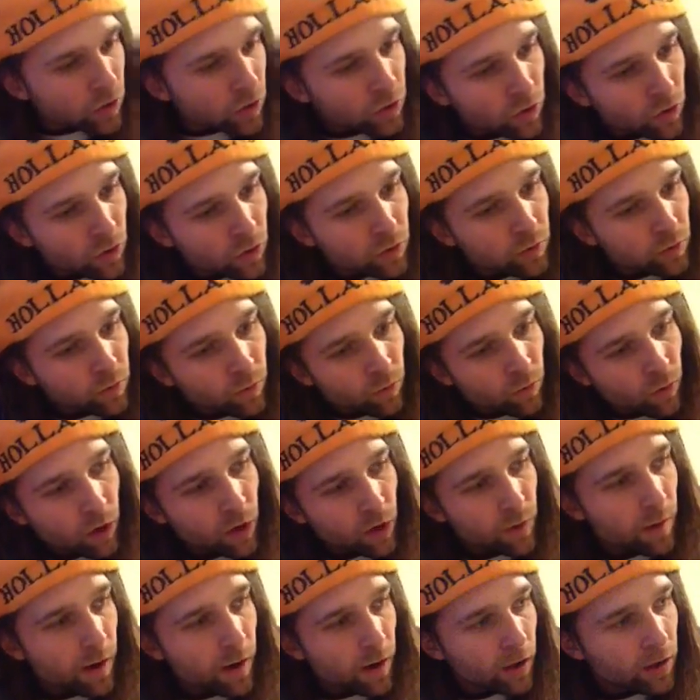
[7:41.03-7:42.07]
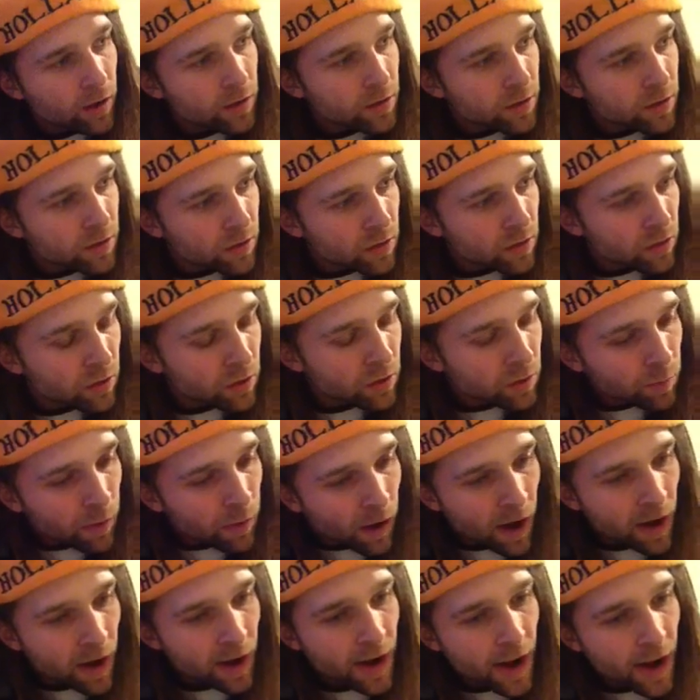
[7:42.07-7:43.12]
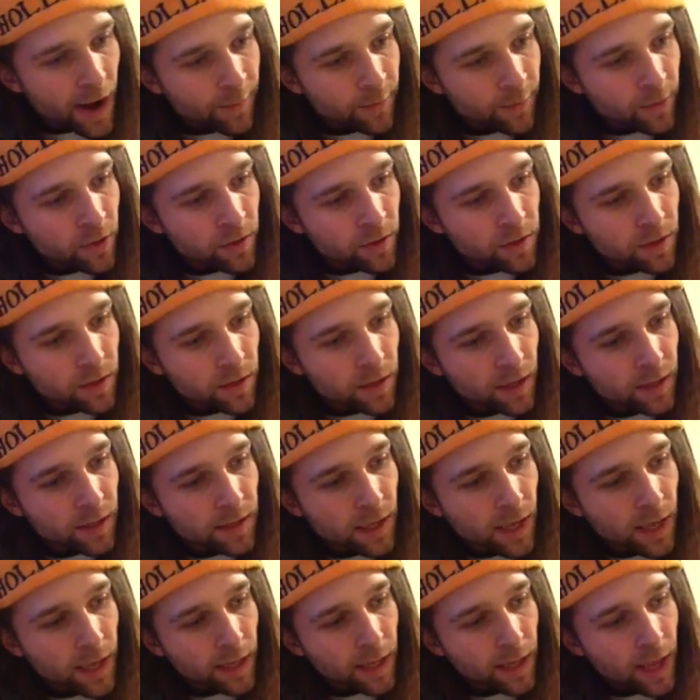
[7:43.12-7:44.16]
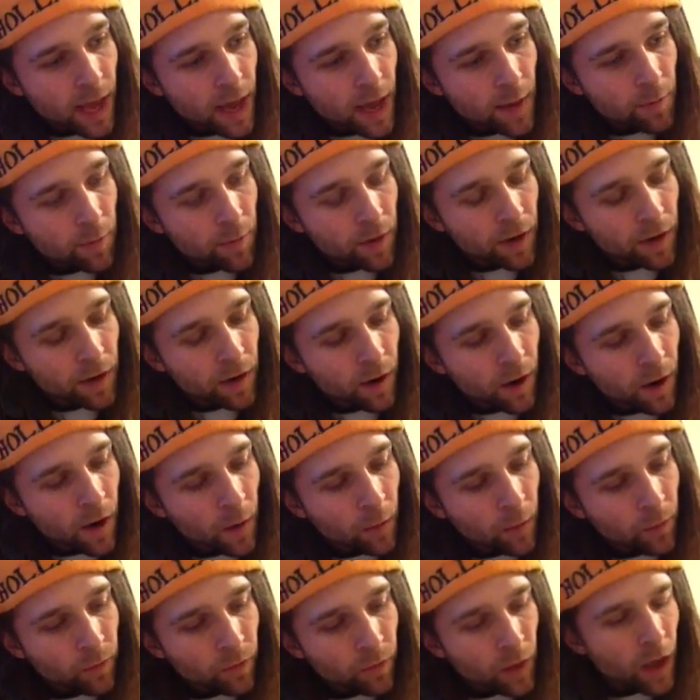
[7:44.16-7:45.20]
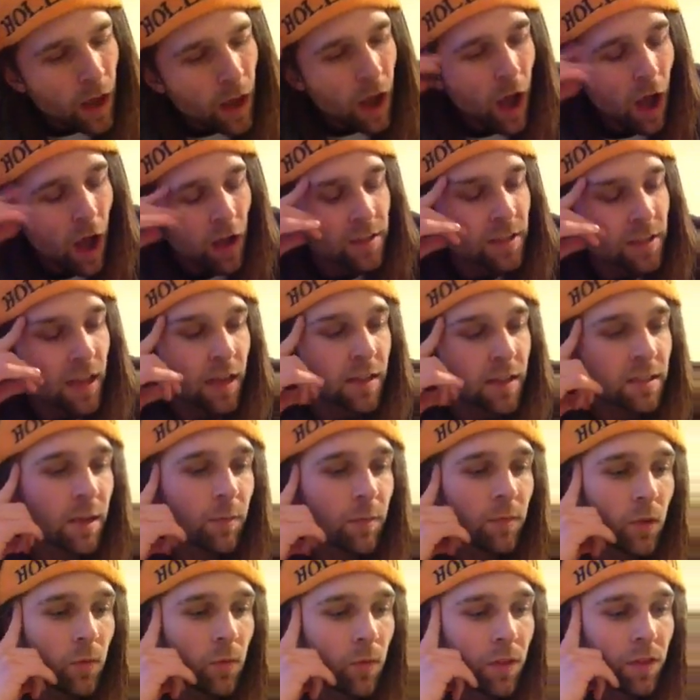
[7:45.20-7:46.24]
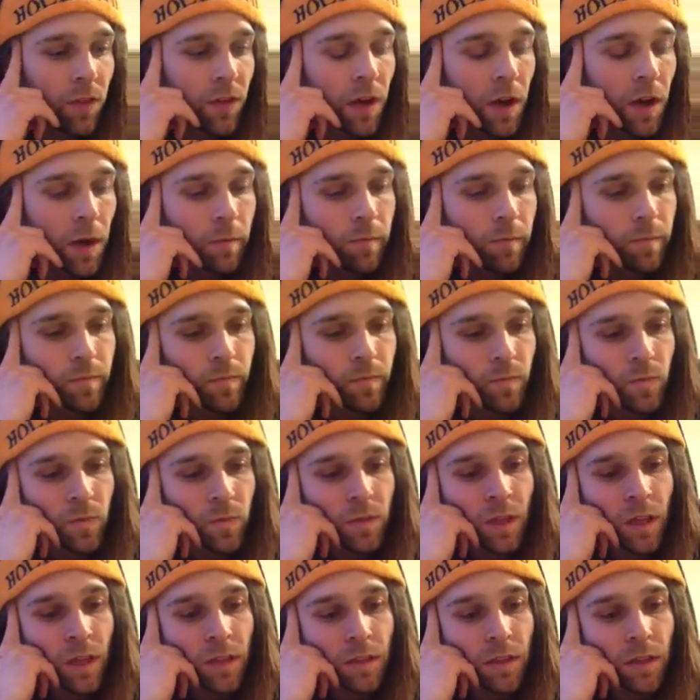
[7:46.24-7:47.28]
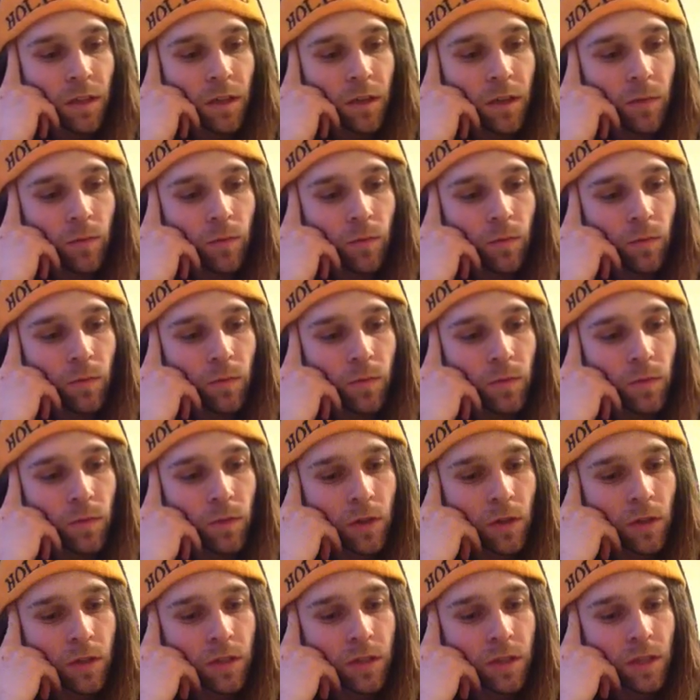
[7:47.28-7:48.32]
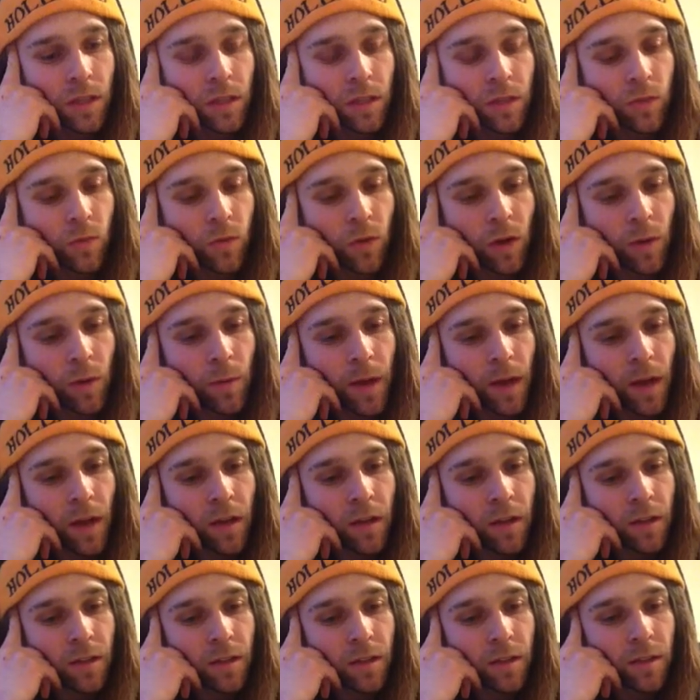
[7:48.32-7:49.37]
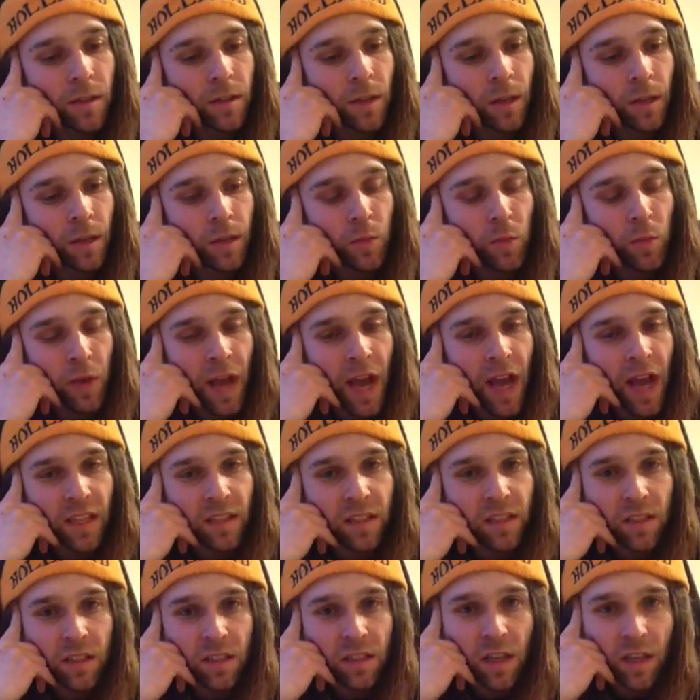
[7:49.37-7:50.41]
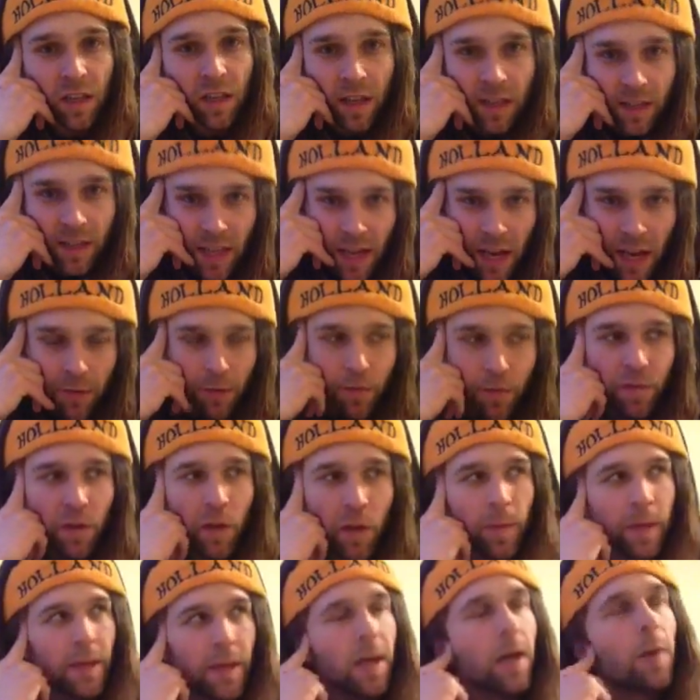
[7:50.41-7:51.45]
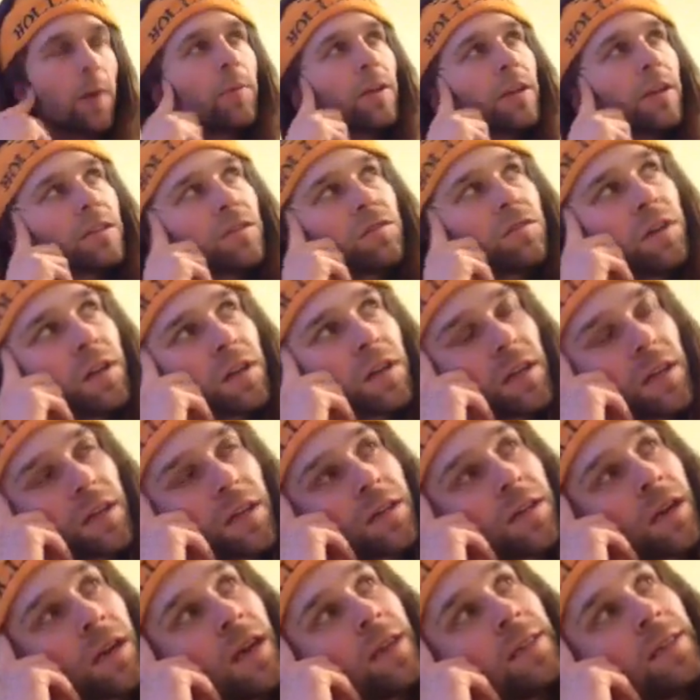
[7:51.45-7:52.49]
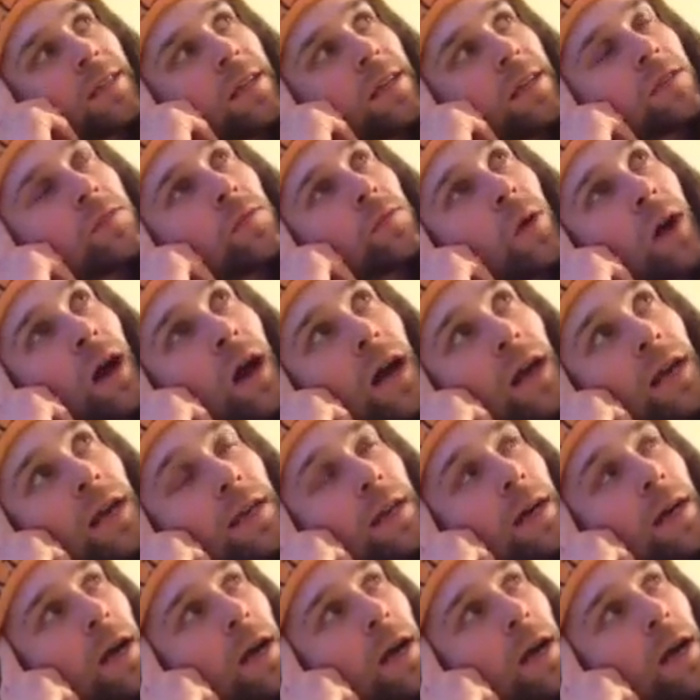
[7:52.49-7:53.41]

huge watermelons, these huge pineapples, and things like that. But I'll tell you something with like the seedless watermelons and the seedless bananas and shit. Like, they never fill me up, and it's fucking crazy. And it's why